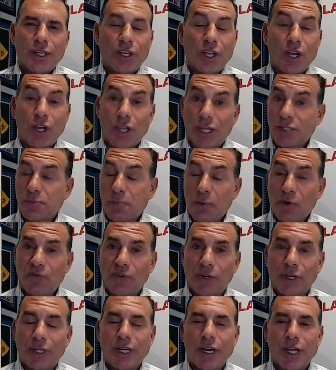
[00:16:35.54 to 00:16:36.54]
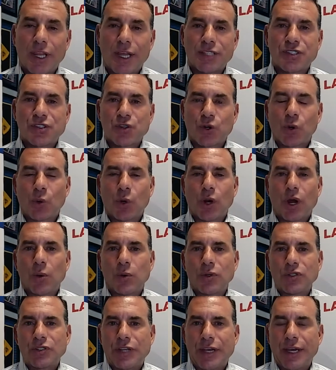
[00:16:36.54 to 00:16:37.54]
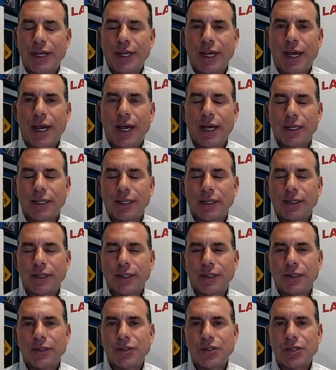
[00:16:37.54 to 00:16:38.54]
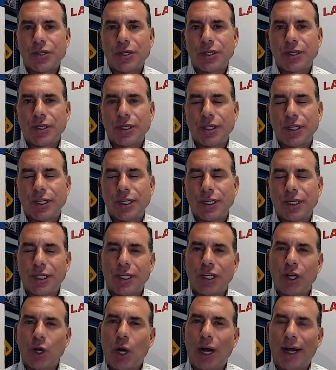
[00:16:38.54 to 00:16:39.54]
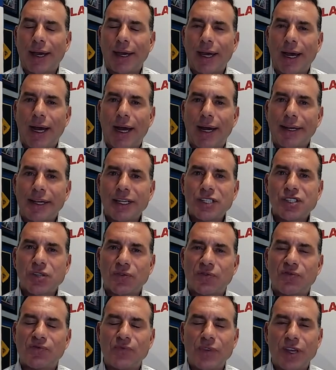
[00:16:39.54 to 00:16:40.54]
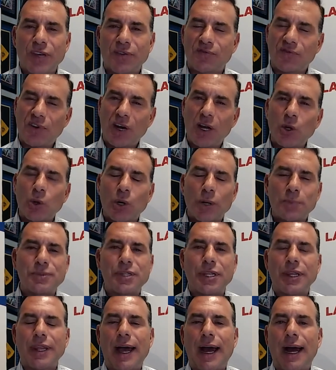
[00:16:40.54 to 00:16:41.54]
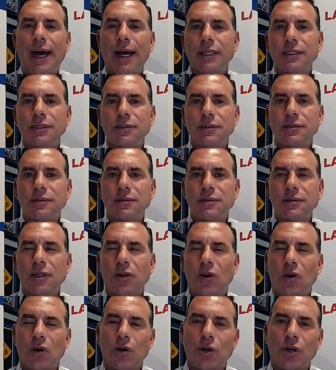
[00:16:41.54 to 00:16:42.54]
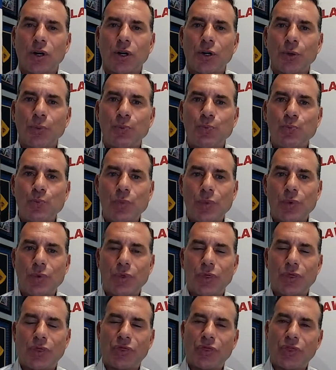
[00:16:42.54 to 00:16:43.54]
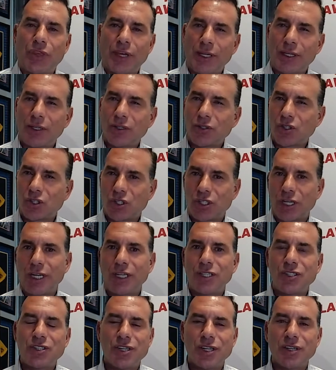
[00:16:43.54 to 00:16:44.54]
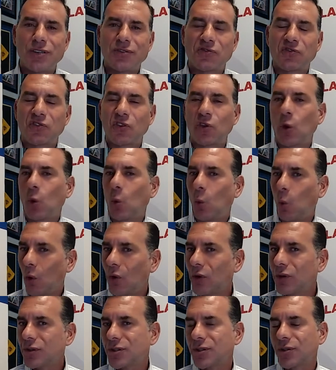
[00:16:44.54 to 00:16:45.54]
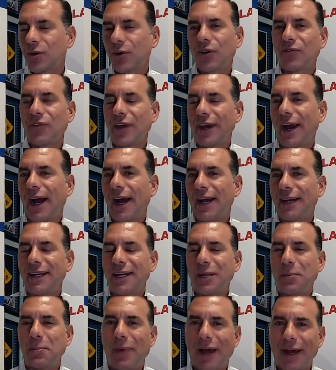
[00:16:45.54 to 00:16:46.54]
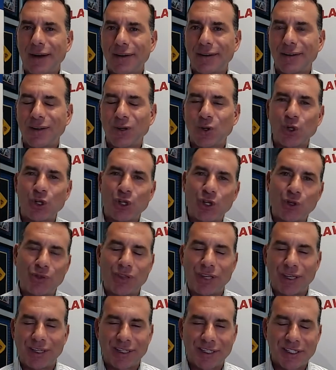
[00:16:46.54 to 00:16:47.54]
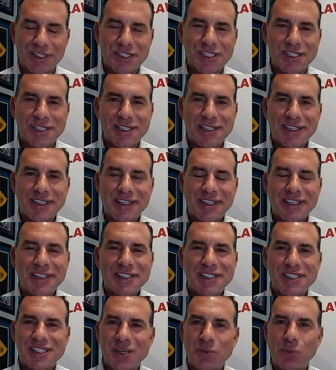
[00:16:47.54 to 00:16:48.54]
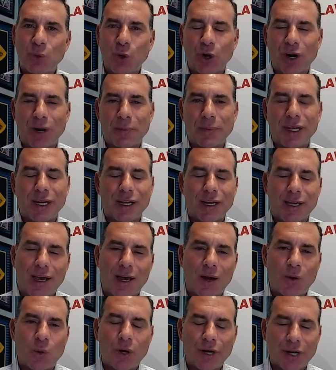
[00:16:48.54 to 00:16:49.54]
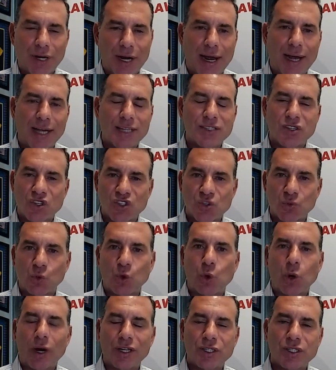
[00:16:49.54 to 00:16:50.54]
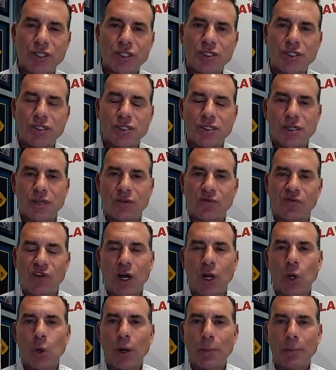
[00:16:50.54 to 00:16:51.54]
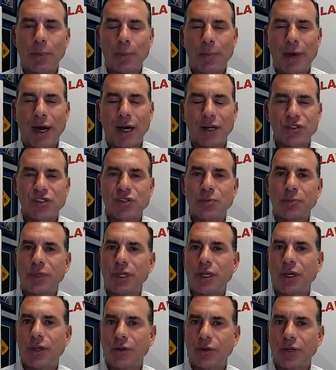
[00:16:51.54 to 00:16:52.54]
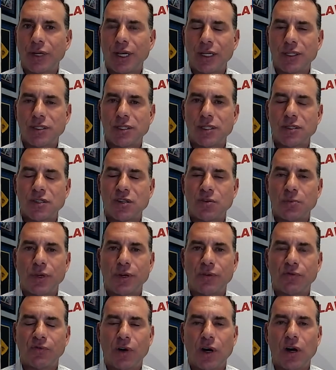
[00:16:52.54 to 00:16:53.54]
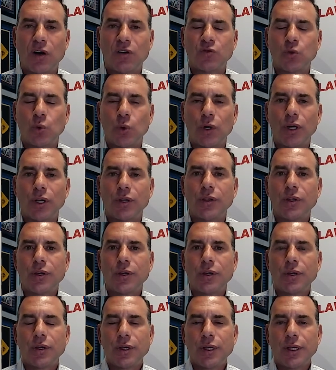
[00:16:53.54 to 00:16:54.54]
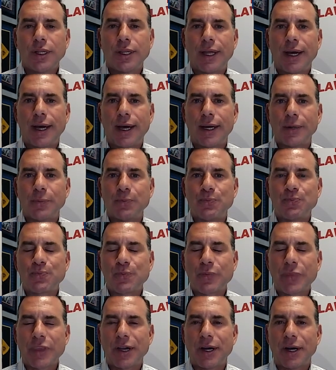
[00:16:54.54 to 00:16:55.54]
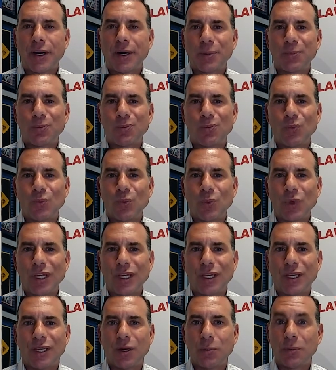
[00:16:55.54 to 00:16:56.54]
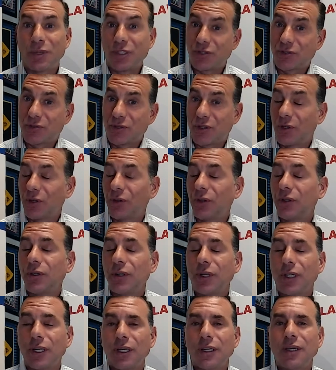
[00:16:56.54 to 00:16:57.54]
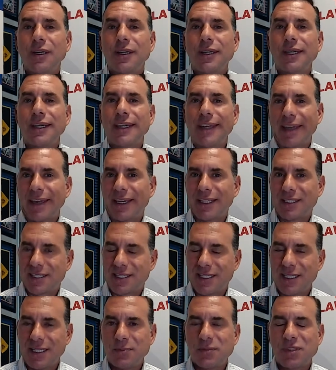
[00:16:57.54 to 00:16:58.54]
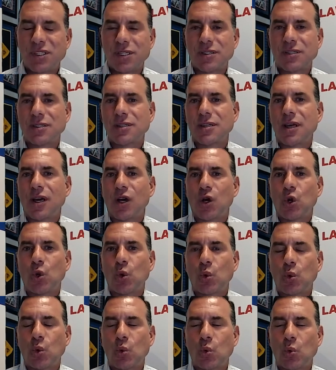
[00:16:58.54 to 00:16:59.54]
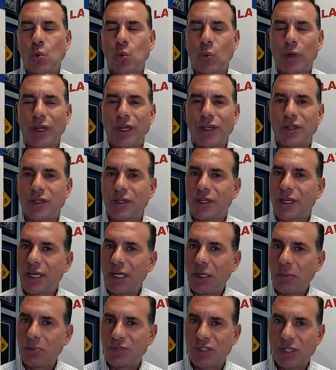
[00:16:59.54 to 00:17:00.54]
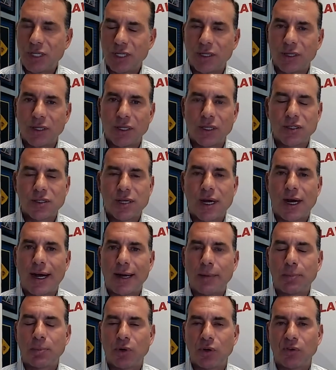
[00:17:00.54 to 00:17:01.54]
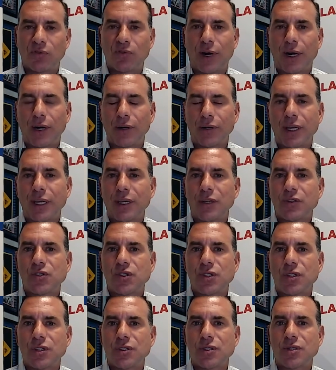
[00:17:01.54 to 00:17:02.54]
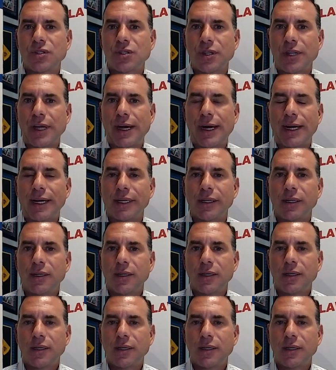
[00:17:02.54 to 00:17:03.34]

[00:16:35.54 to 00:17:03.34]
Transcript: No, that's perfect. You know, that's sort of what I was getting at. And, you know, I, I guess in follow up to that, are things changing for the worst or have they gotten any better or do you think it's similar? I mean, I, I wanted to ask you some questions in follow up about some of the other cases you've been involved with that um, you know, but clearly it seems as though we keep seeing these high profile cases that